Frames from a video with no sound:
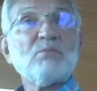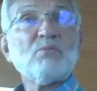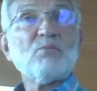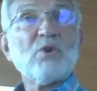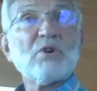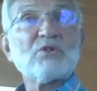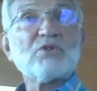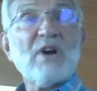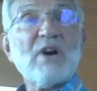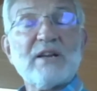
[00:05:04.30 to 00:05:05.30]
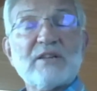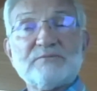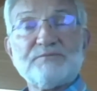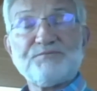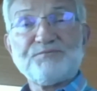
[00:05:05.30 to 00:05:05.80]
we're trying.
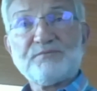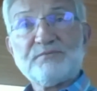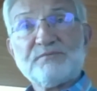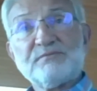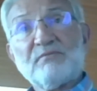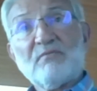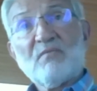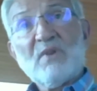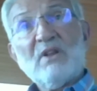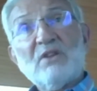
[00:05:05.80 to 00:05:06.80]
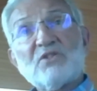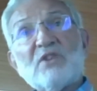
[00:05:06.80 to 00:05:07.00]
Send your